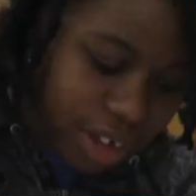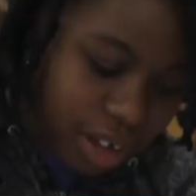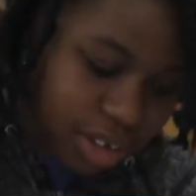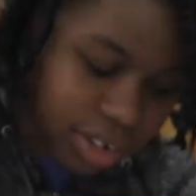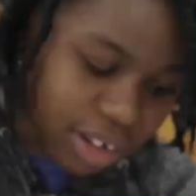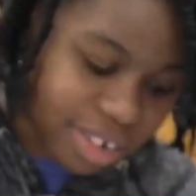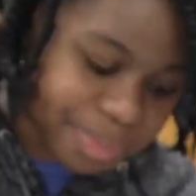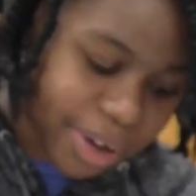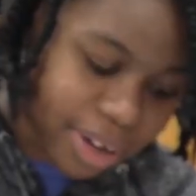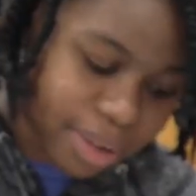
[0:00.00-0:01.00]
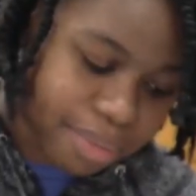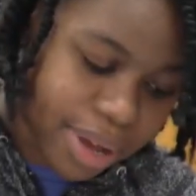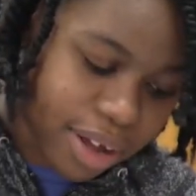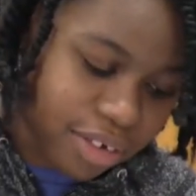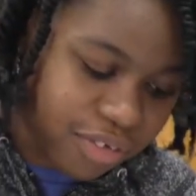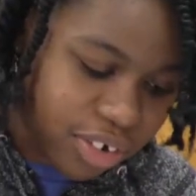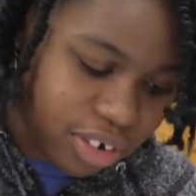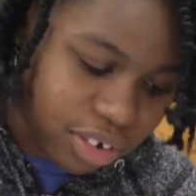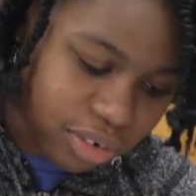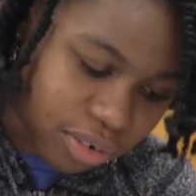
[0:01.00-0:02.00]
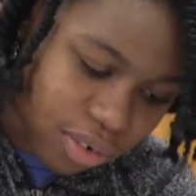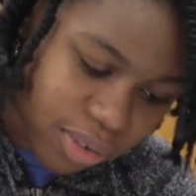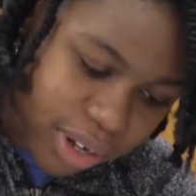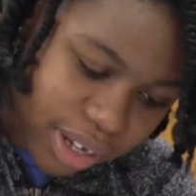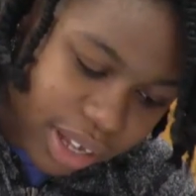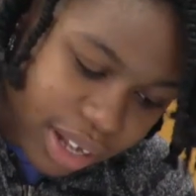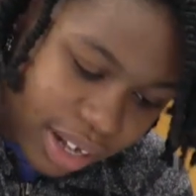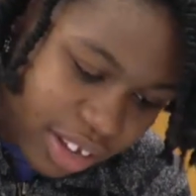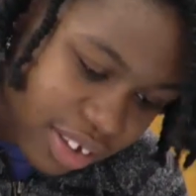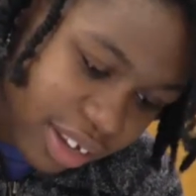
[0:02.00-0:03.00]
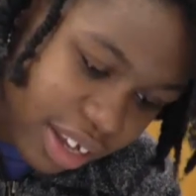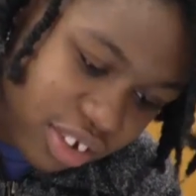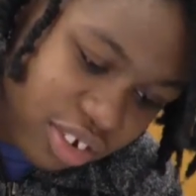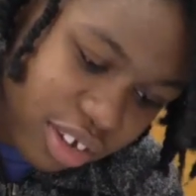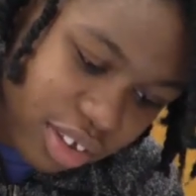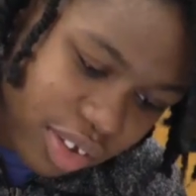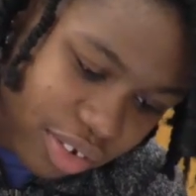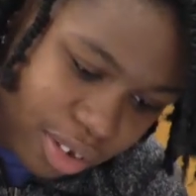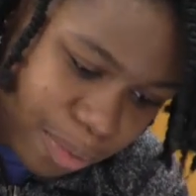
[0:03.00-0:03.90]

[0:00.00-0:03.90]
it's a small amount for schoolwork and education, news